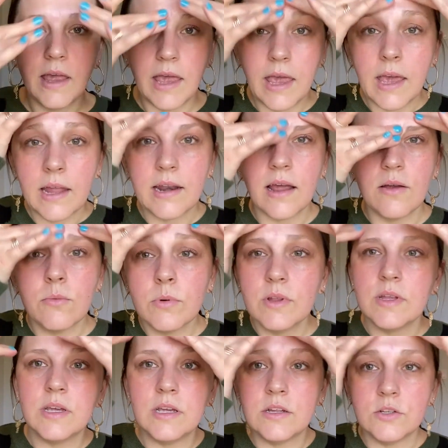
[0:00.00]
And I
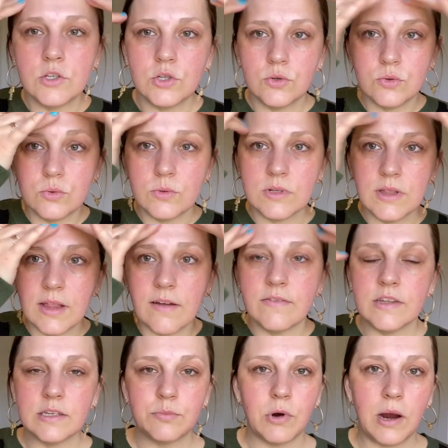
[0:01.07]
really do love
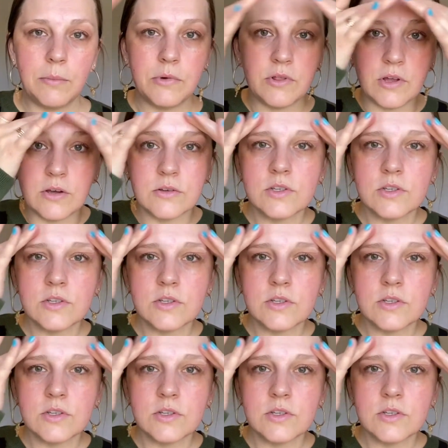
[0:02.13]
this primer though.